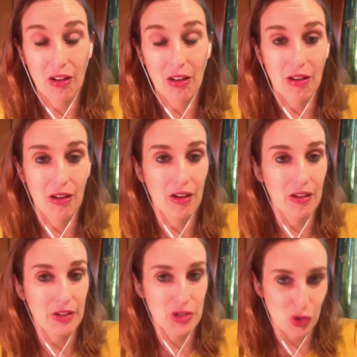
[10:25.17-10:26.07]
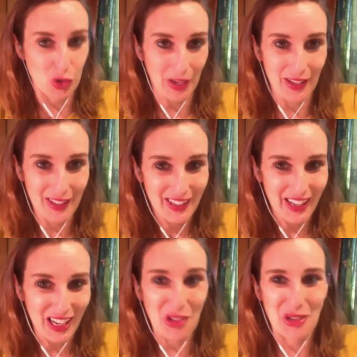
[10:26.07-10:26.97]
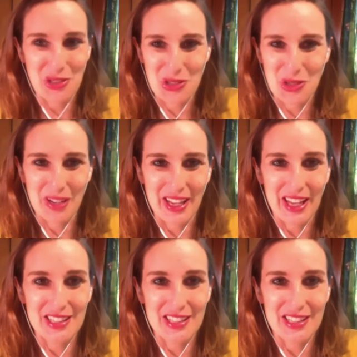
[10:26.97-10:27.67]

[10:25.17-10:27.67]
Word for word: lot of trauma, a lot of trauma, mm.